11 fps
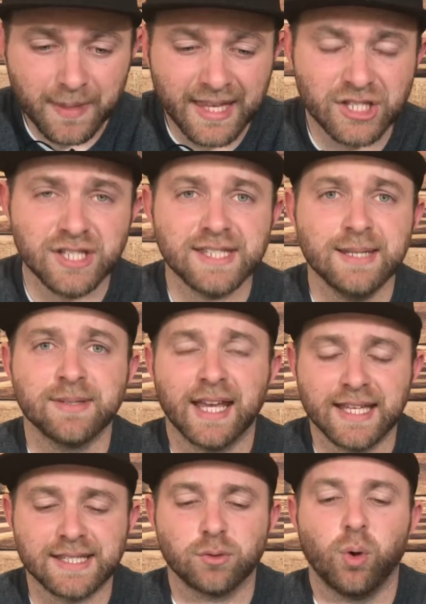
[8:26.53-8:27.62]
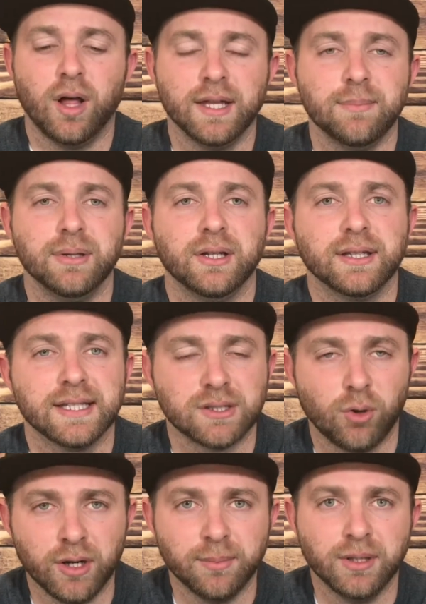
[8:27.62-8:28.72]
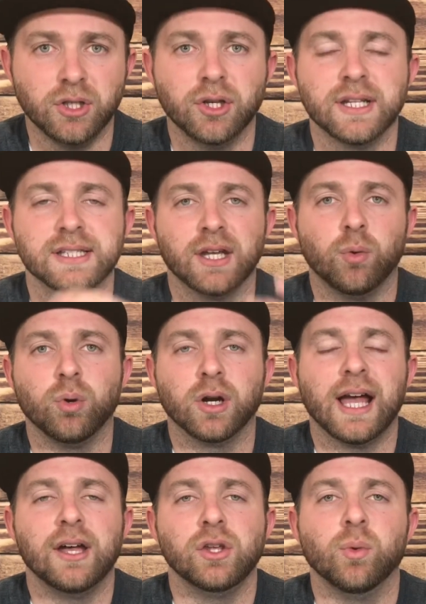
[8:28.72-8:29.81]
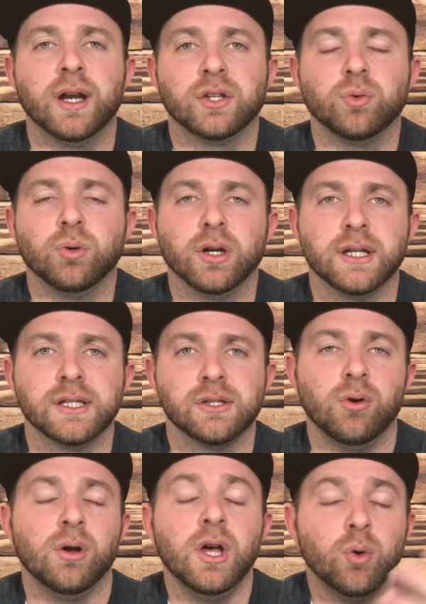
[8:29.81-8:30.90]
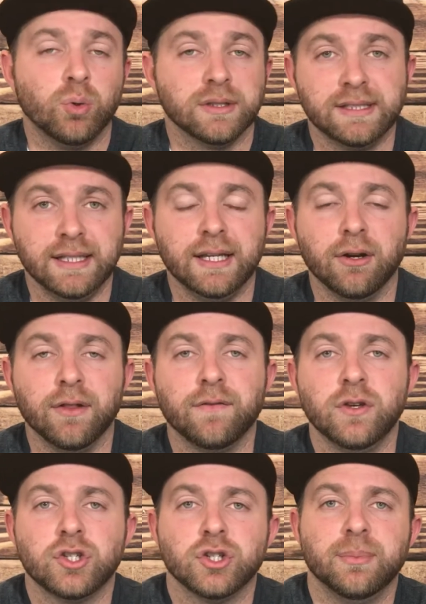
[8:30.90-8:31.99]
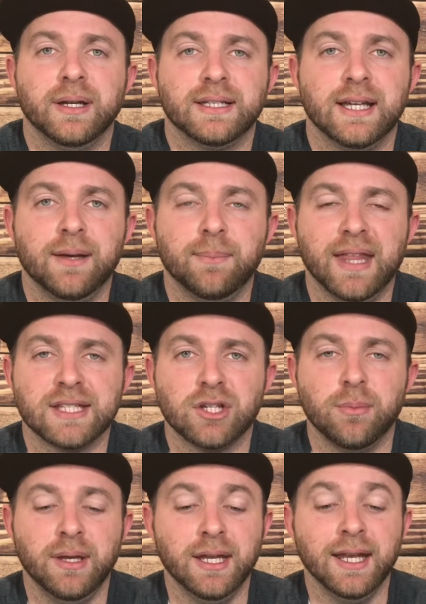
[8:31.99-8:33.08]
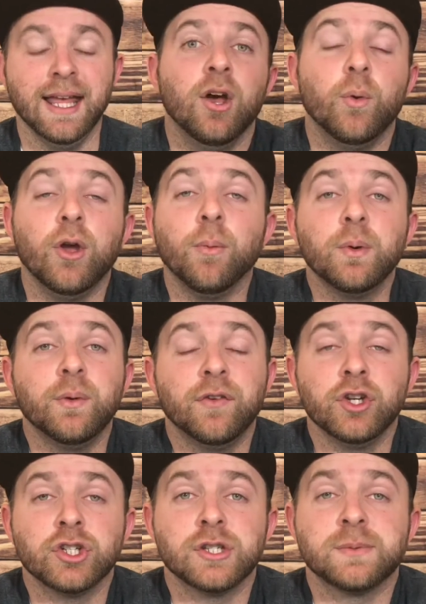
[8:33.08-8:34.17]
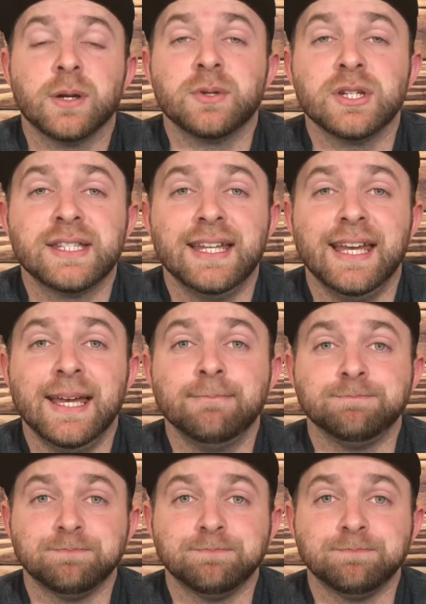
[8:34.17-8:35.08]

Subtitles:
it just seems like it's quality built, it's going to be good, it's going to work how you want it to work. And so we'll see here in the future, but that's our opinion. We hope that we've earned your subscriptions today.